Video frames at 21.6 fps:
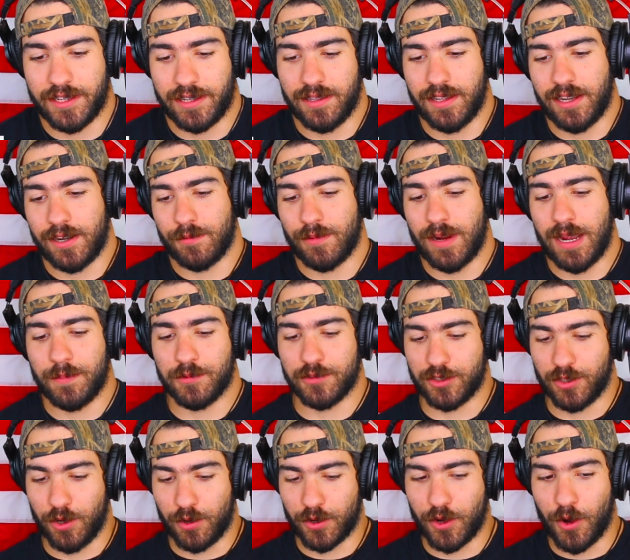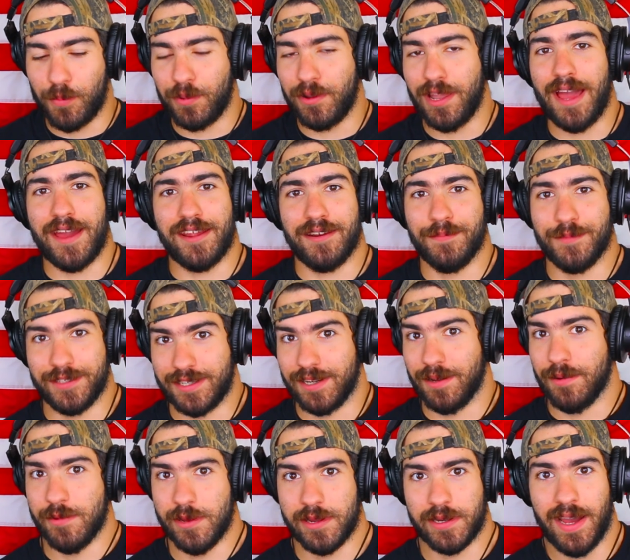like a lot of rappers don't go platinum
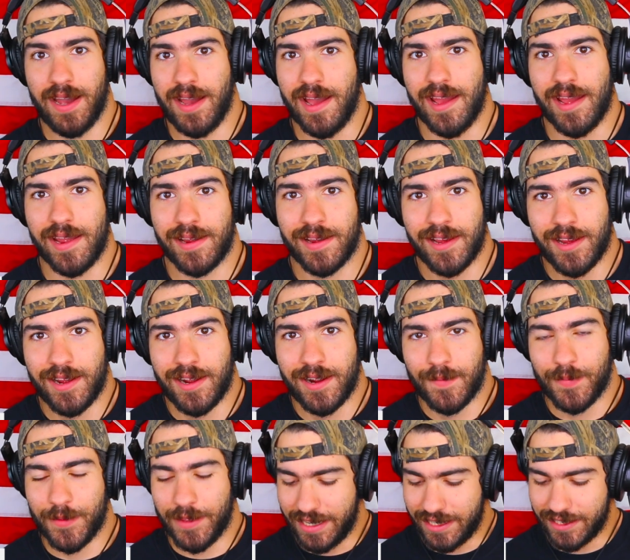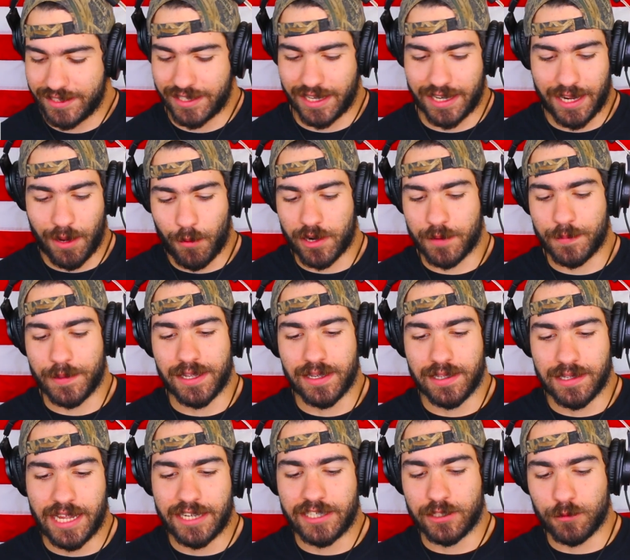until they die. And he's saying, I want to be a
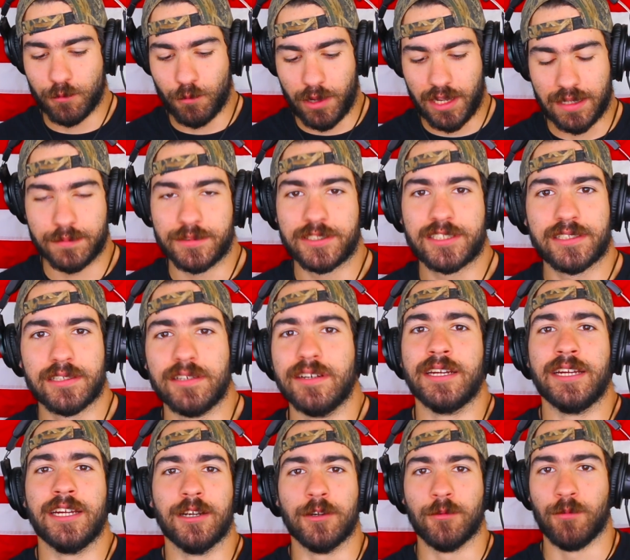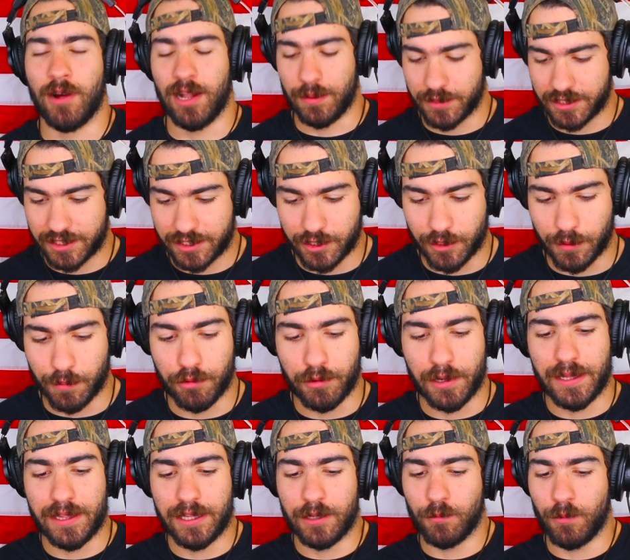legend while I'm still here, while I'm still
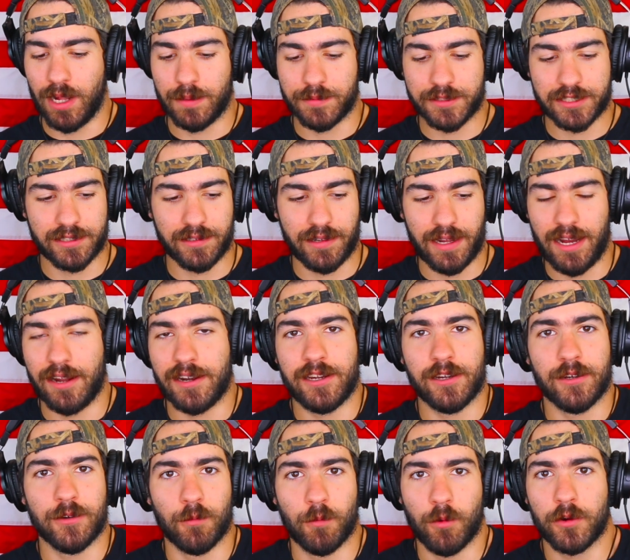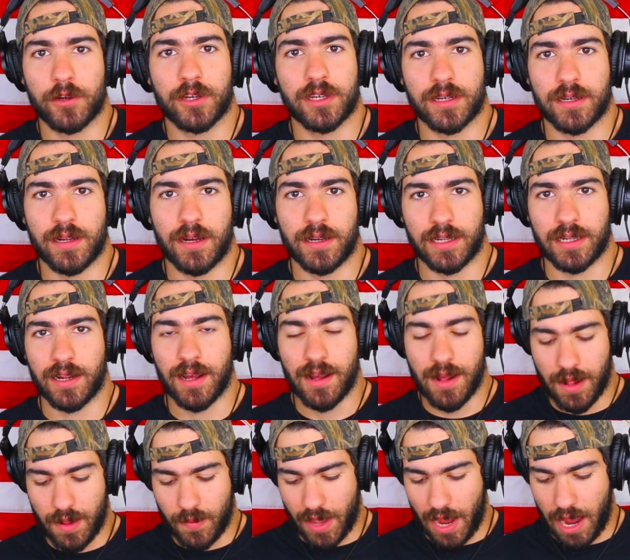breathing, while I'm still out here working on it.
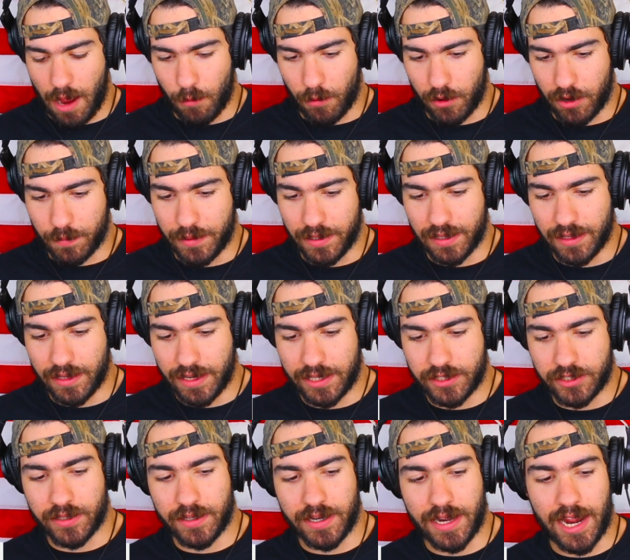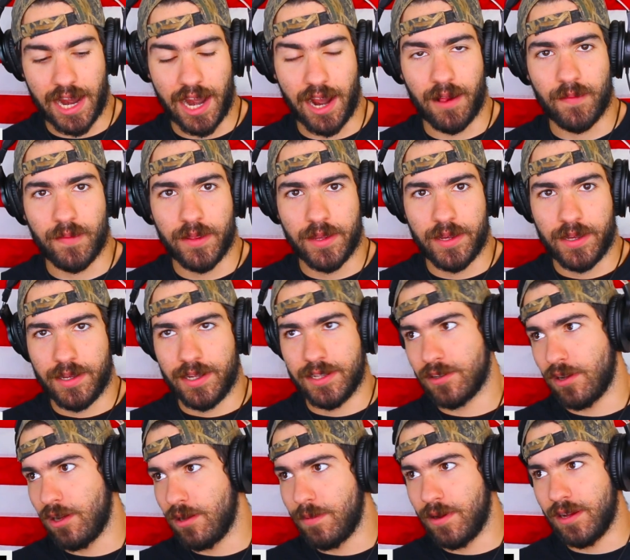I want to be a legend now.
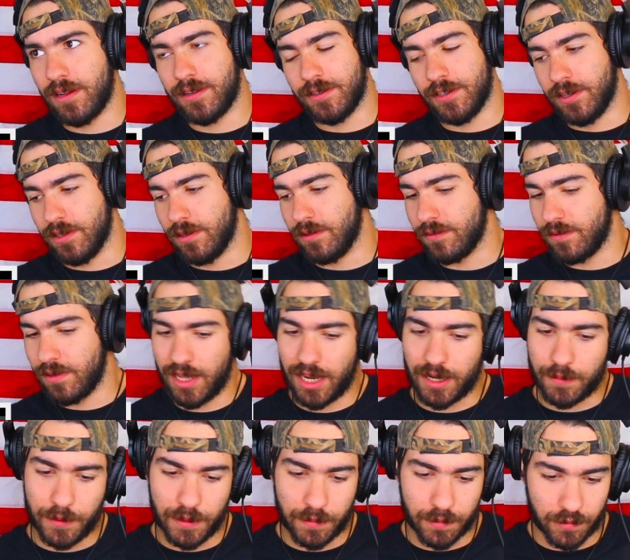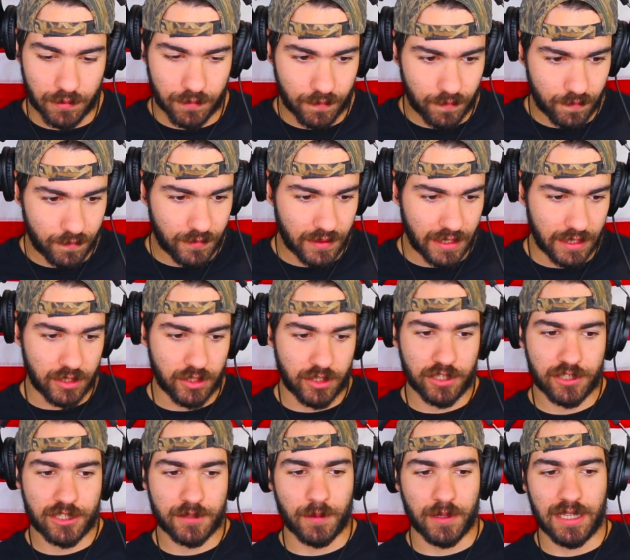It's all about, you know, a lot of people think it's
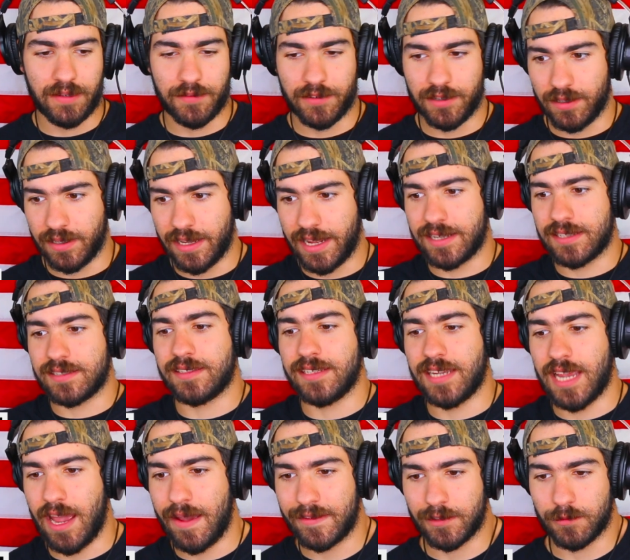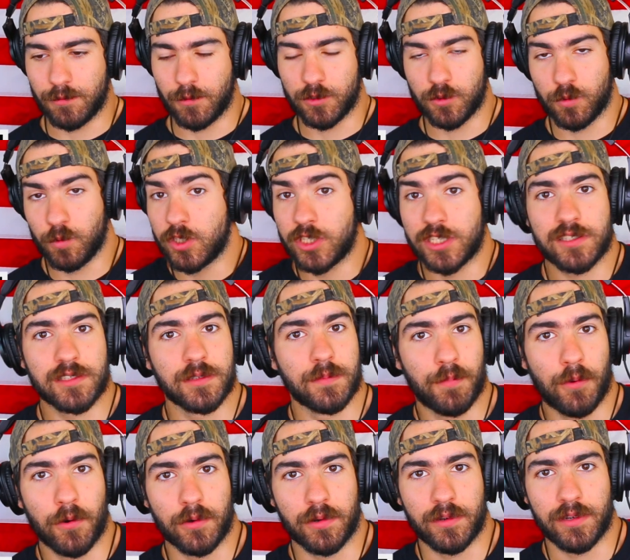just about leaving a legacy afterwards, which is
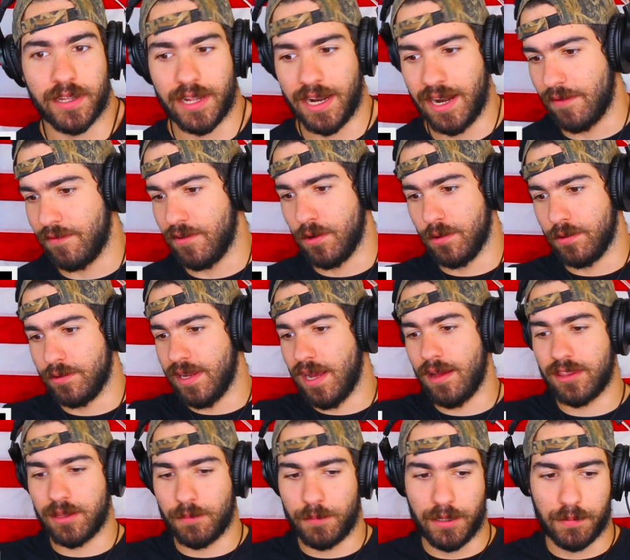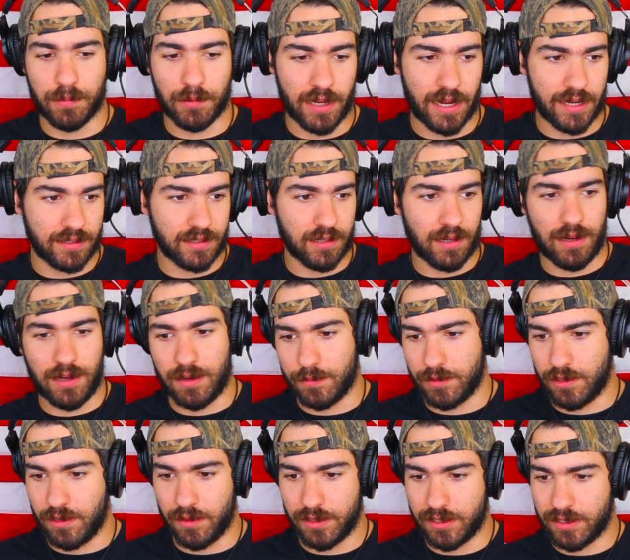important. And I have no doubt that people like
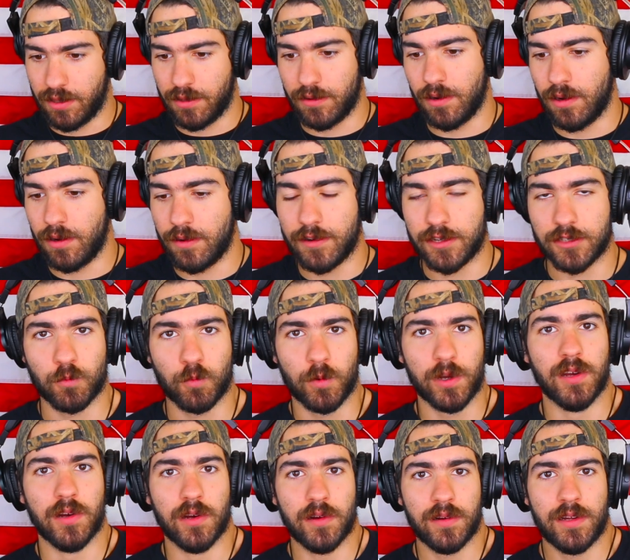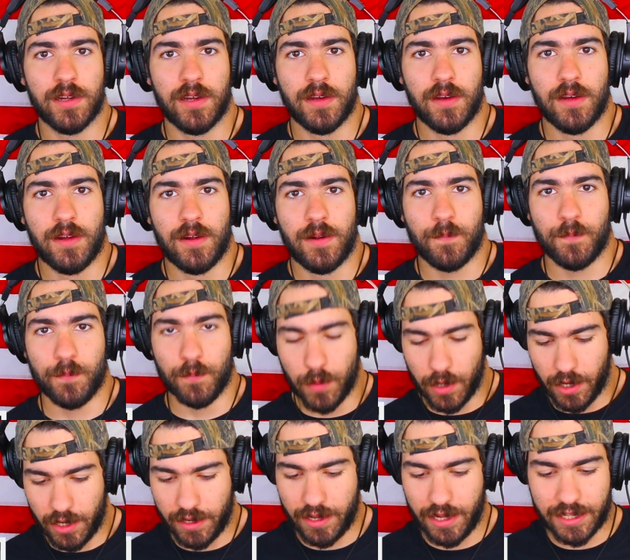Tom and all these other artists will
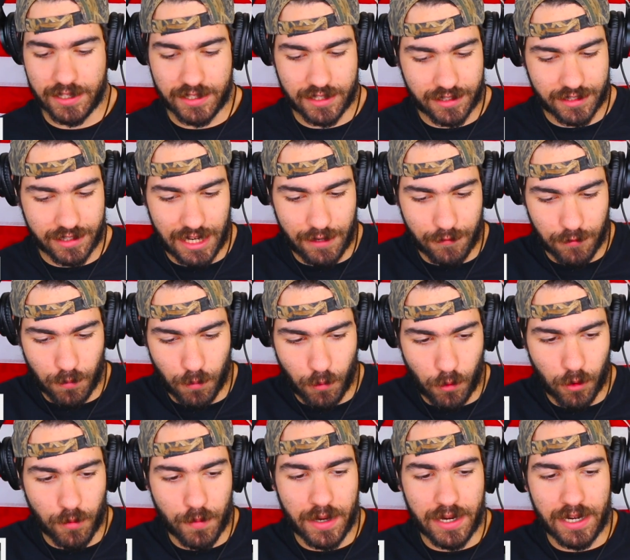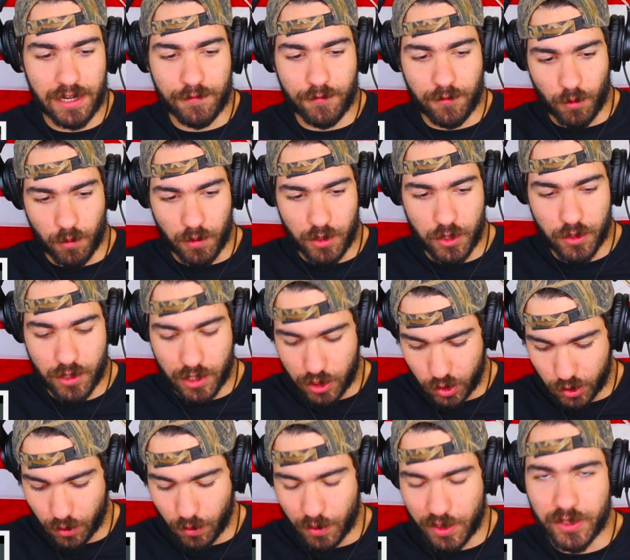but it's even more meaningful when you can
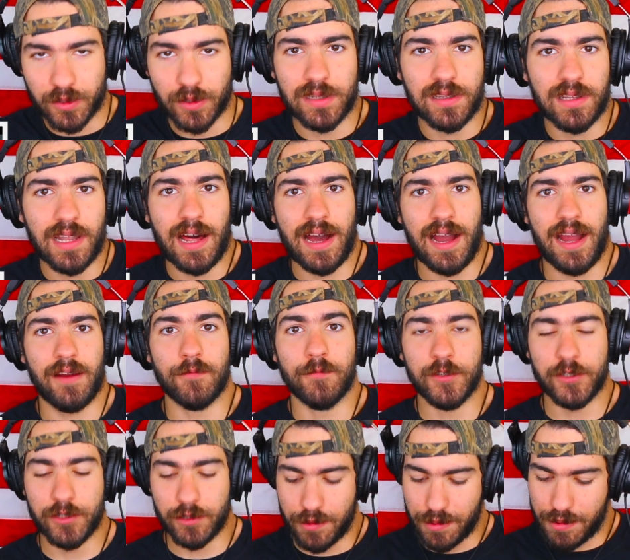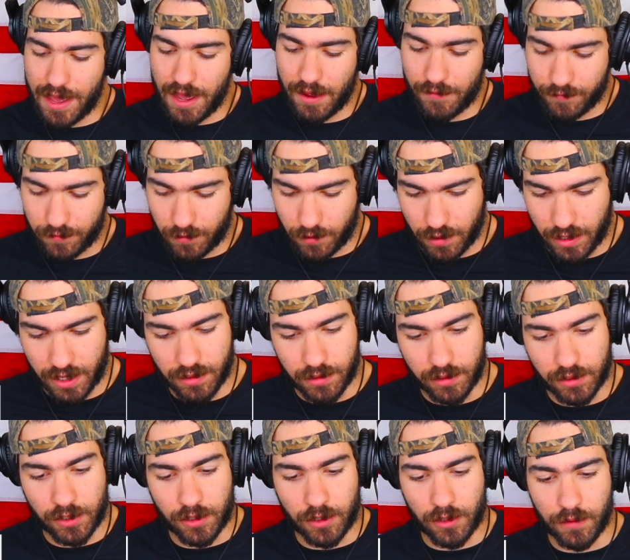do it when you're alive when you're that far ahead of
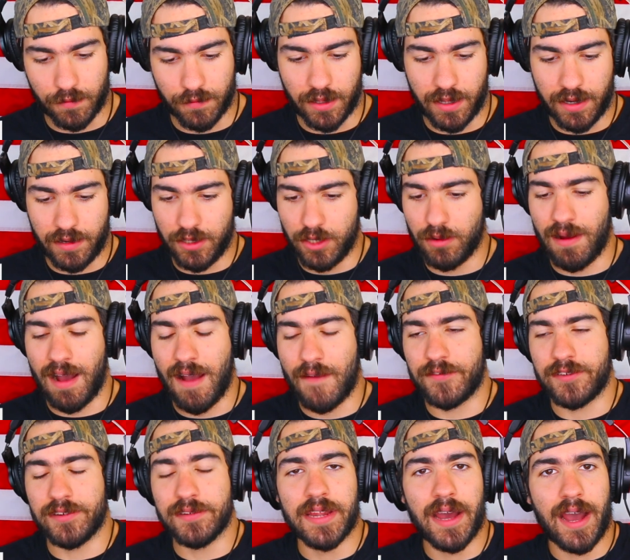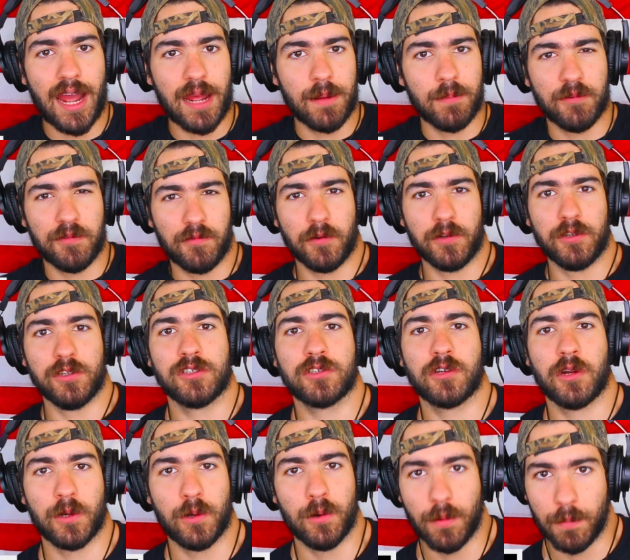the curve that you don't have to die before you
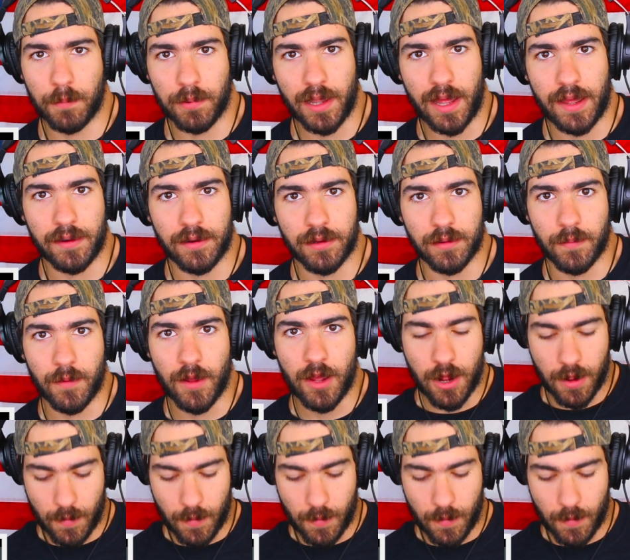start going platinum